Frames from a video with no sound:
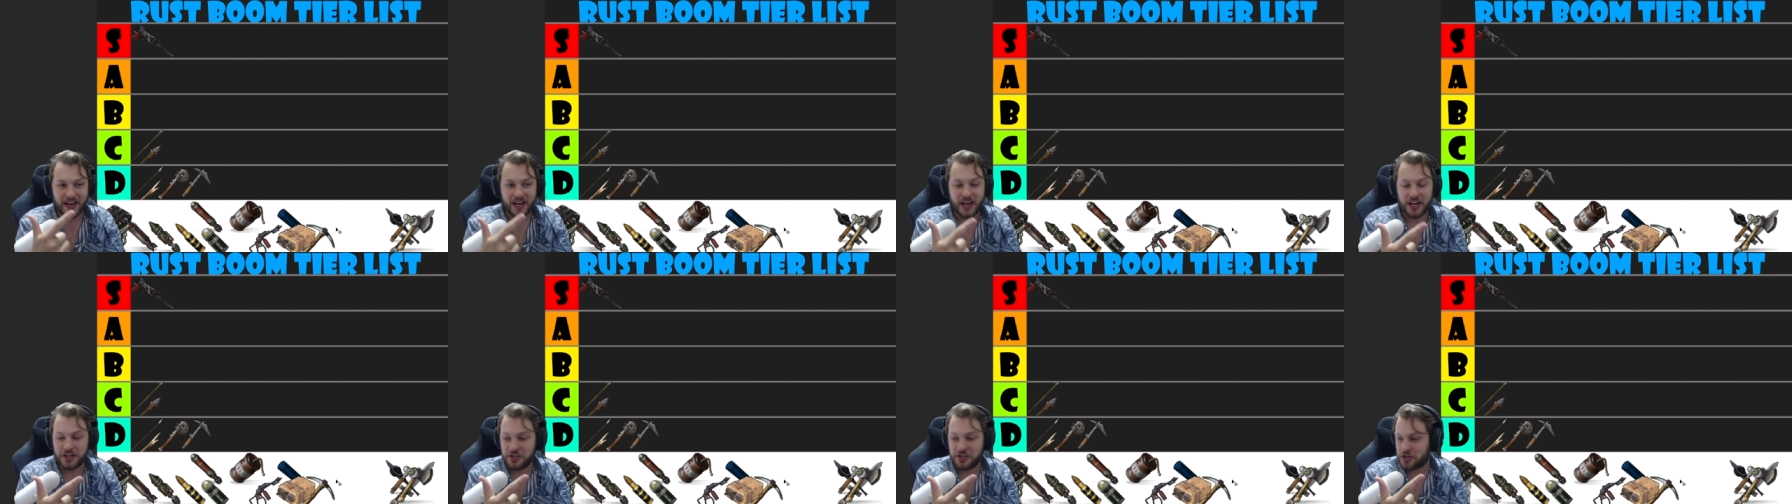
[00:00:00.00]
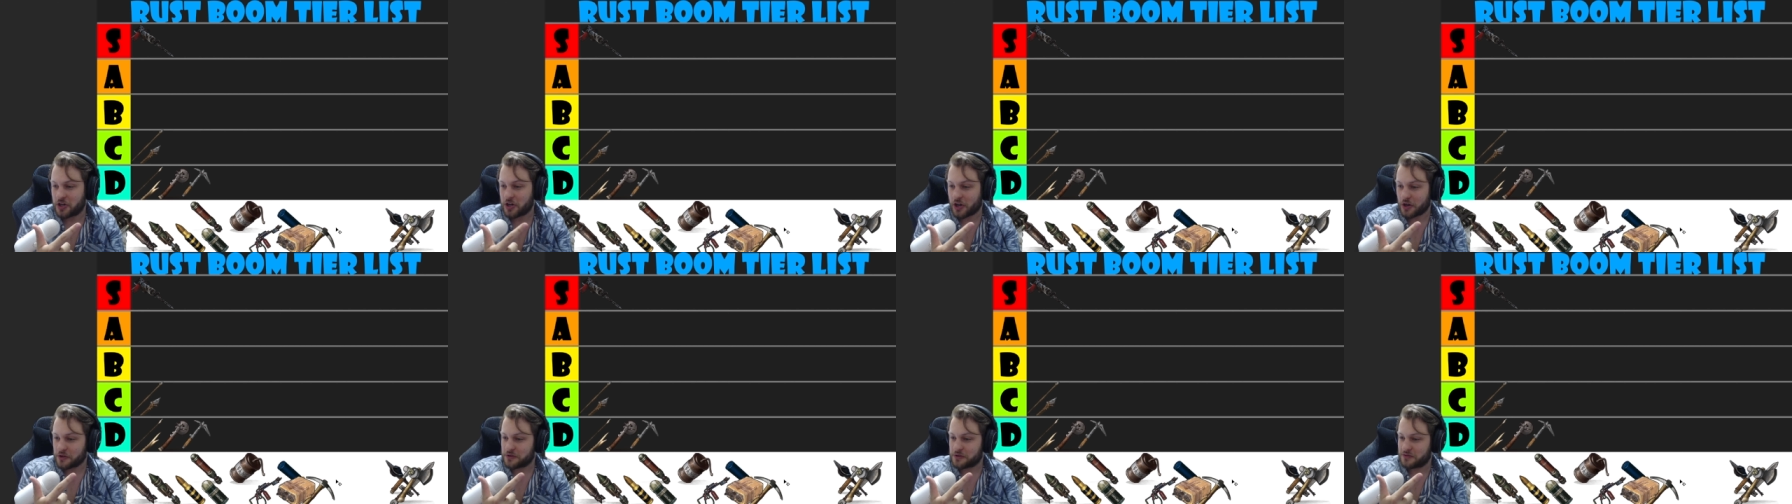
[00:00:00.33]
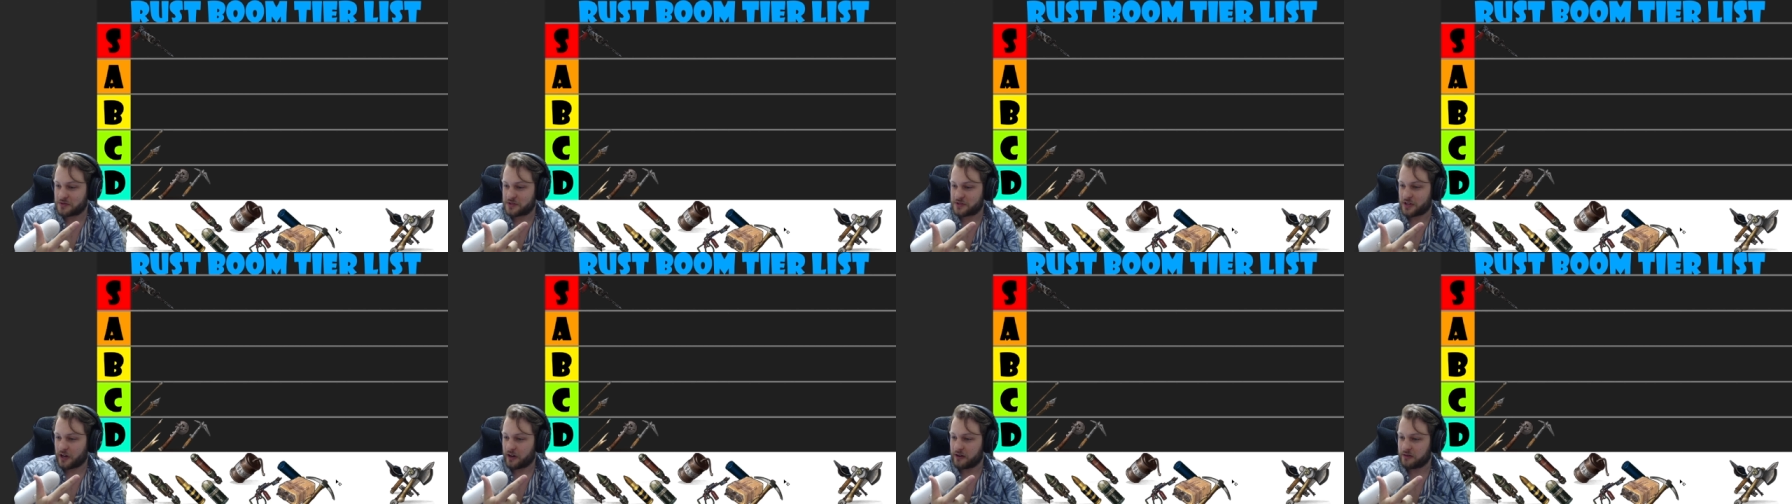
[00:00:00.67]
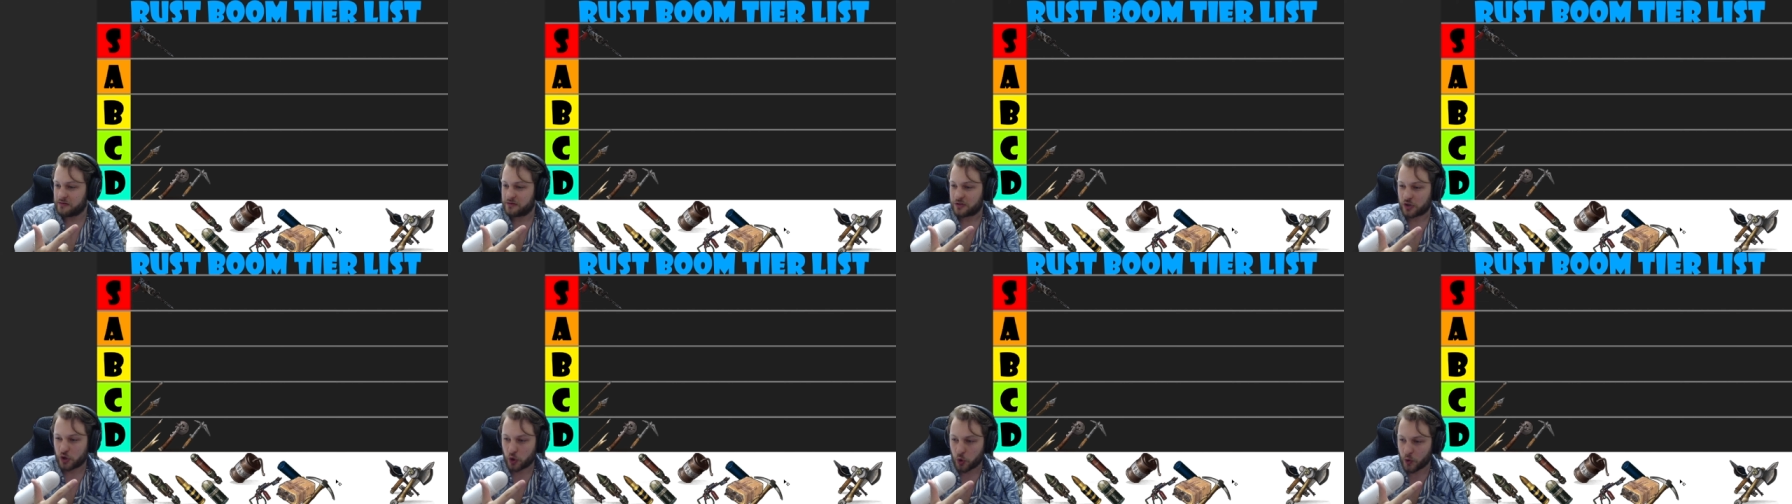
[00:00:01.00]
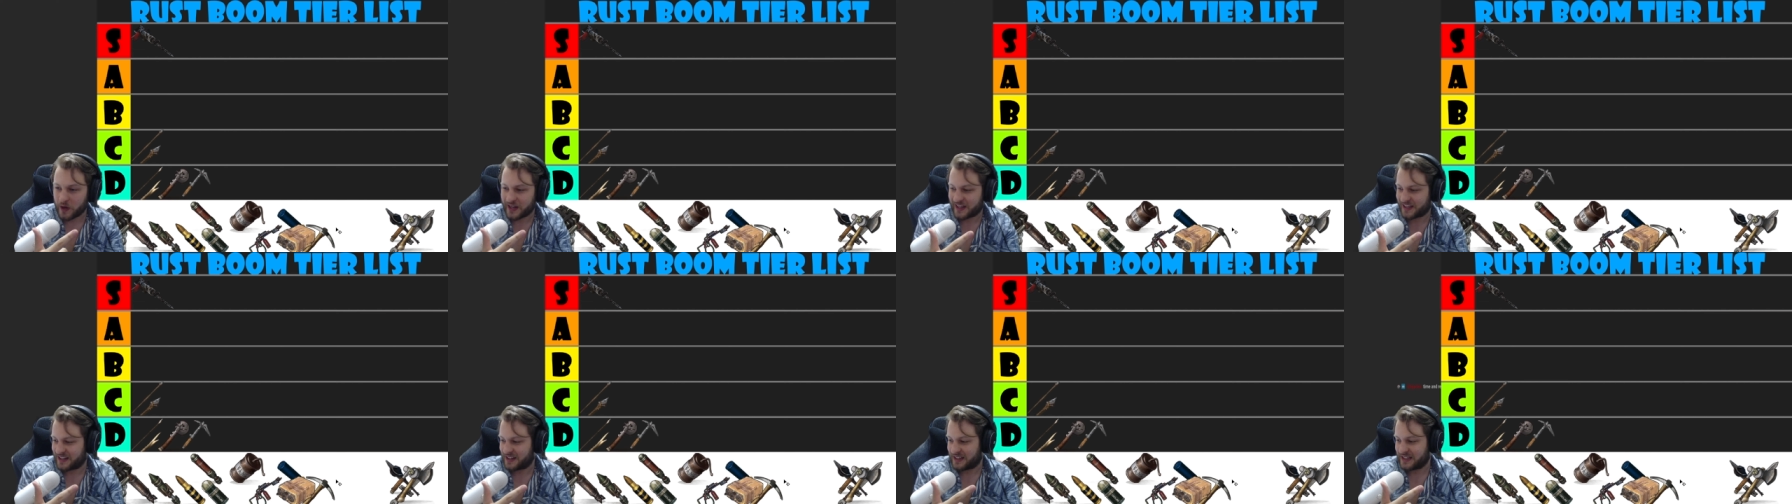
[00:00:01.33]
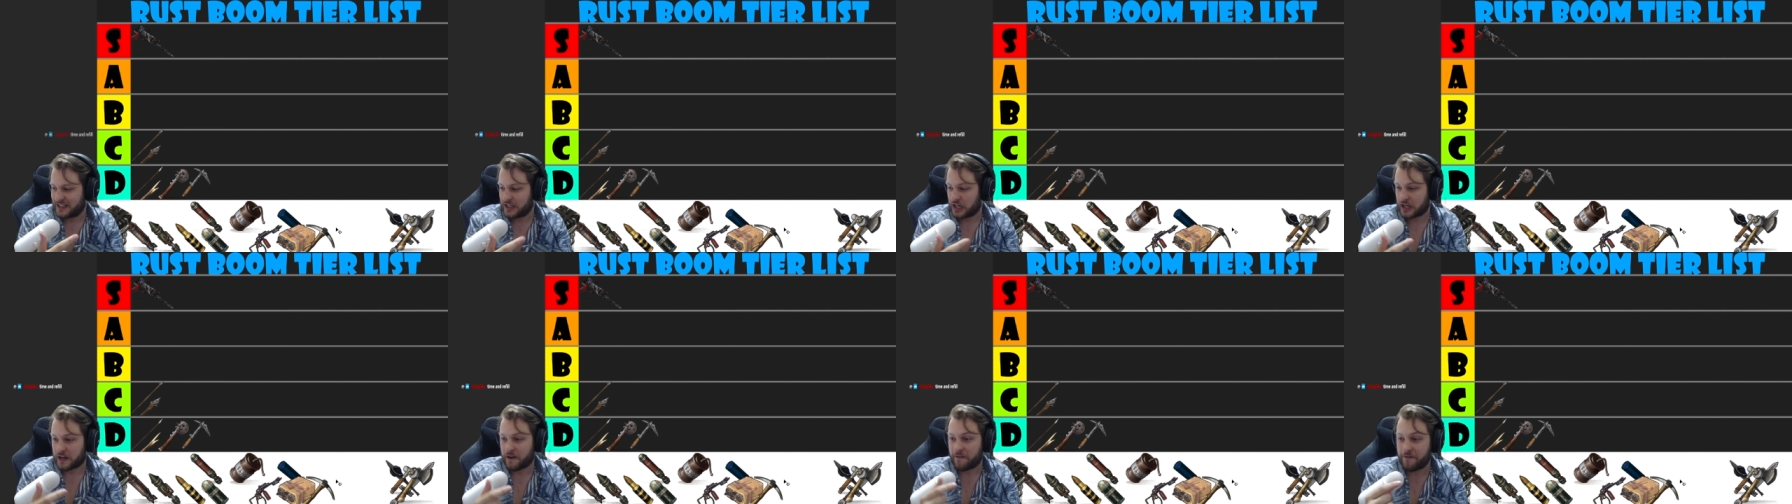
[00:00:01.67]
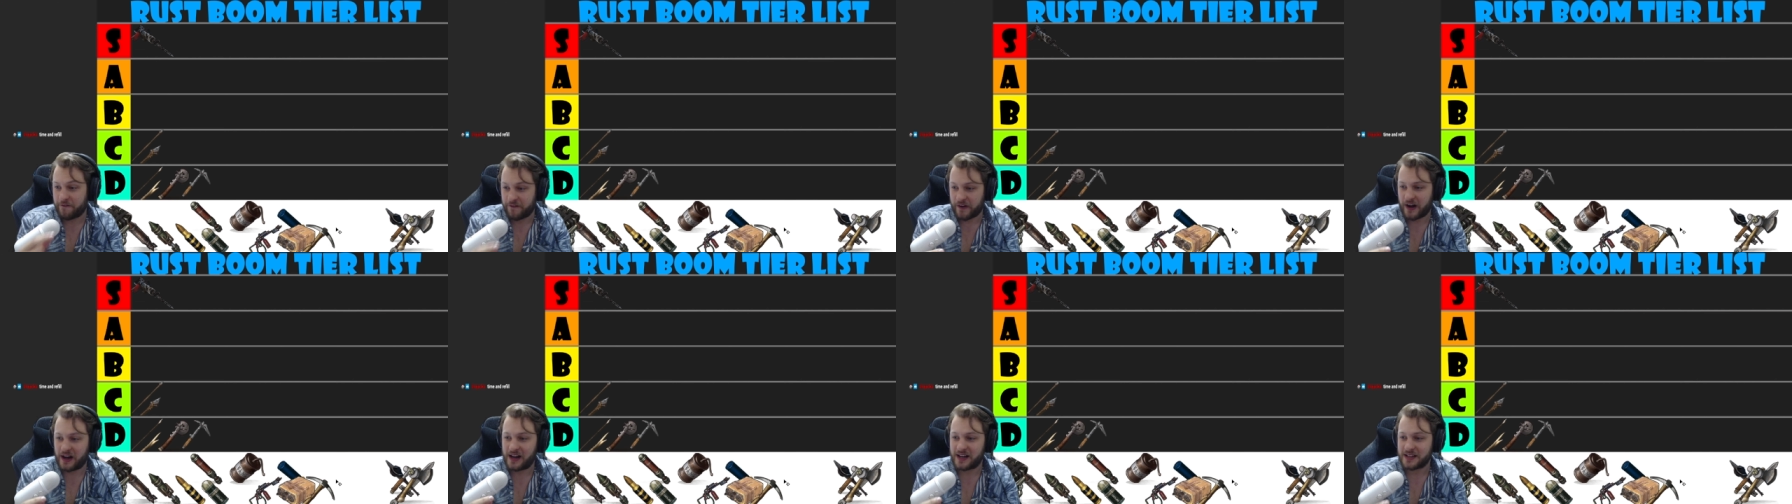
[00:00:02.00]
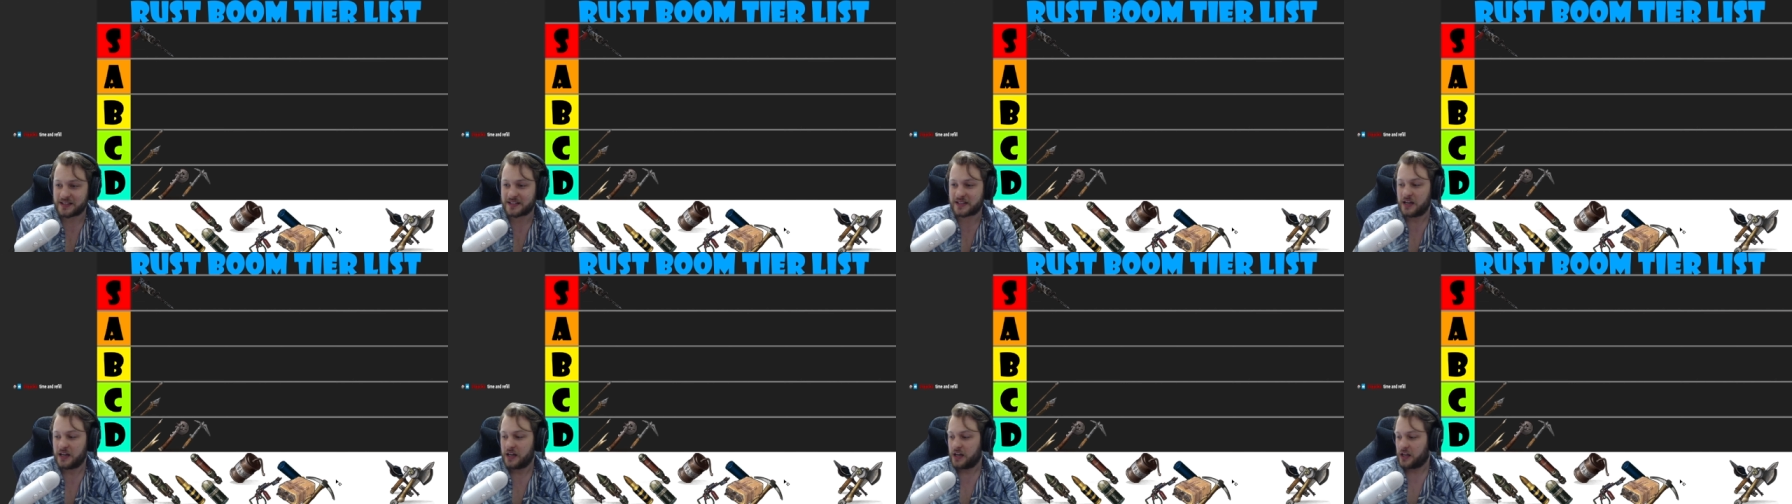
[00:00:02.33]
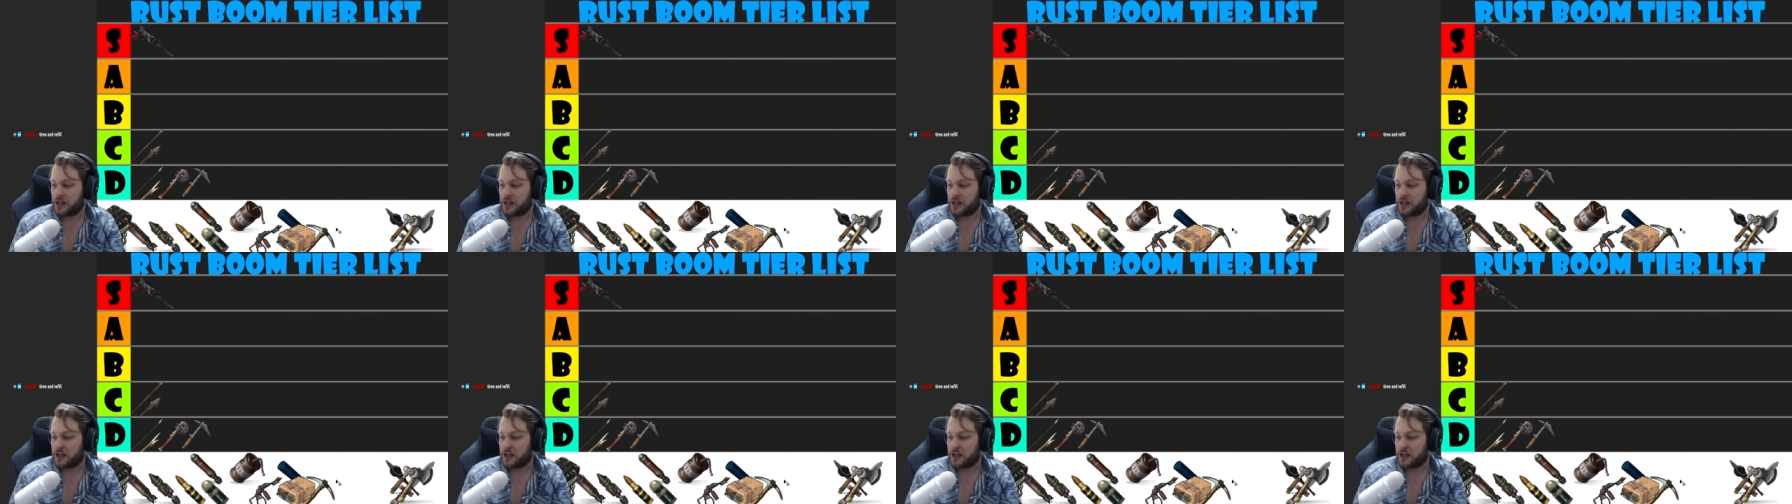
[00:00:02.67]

You can go through stone quickly, like fast.